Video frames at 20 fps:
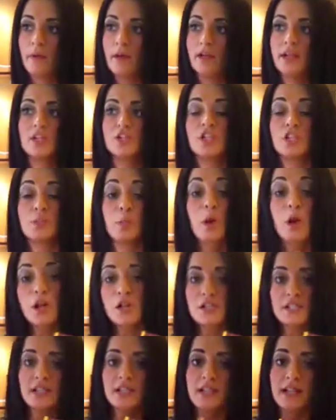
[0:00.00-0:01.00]
It's just
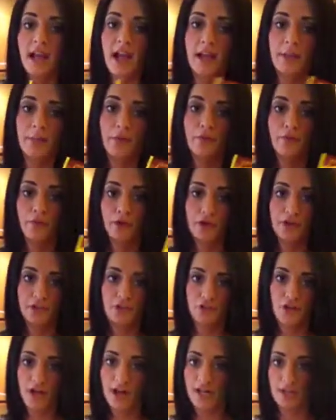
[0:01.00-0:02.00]
personally I prefer to
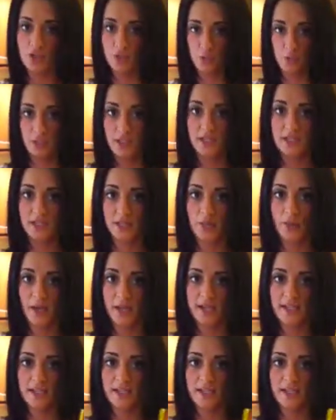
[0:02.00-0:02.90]
try to do it this way,